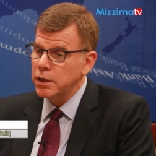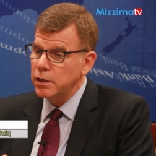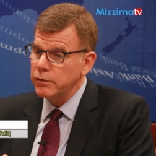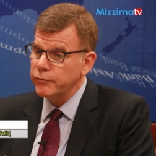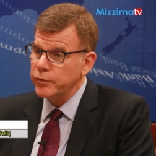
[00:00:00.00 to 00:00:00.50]

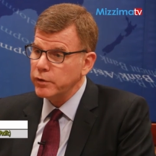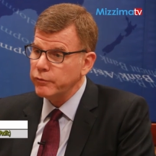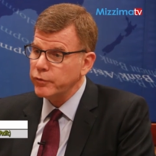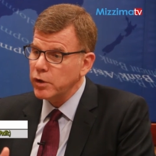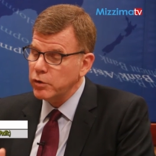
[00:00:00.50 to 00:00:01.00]
of,
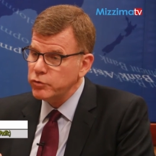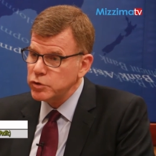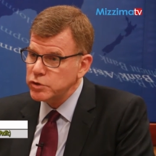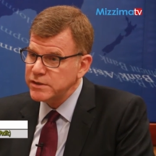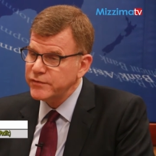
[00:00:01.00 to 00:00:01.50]
of
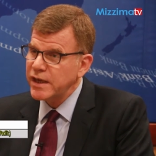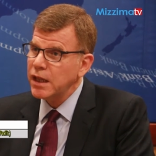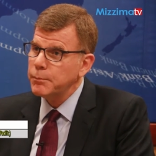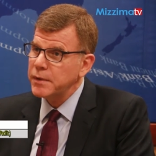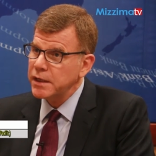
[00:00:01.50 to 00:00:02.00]

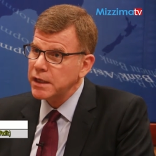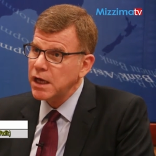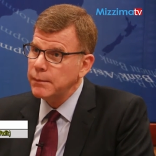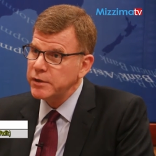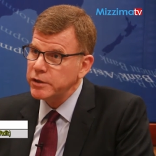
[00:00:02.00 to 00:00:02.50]
developing a
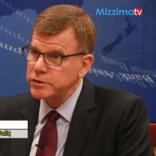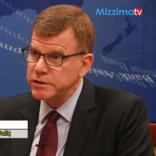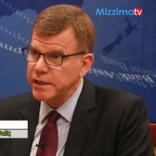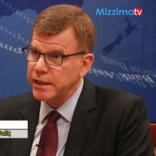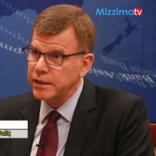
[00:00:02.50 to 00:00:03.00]
common
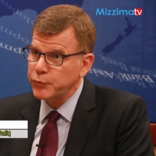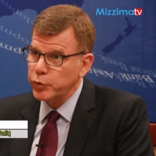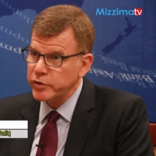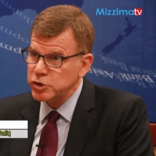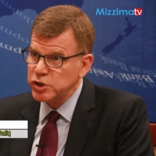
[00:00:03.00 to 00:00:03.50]
understanding of
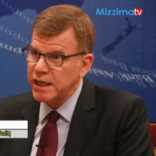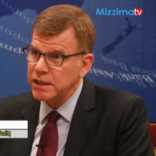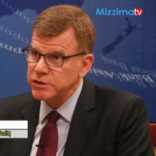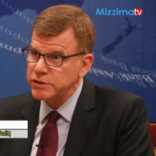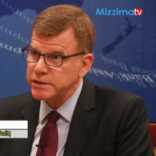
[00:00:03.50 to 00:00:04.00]
what the
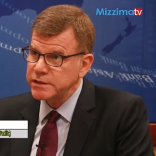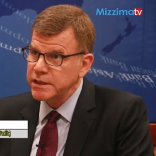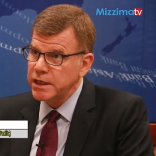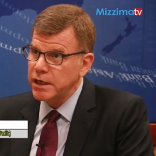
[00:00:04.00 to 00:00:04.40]
challenges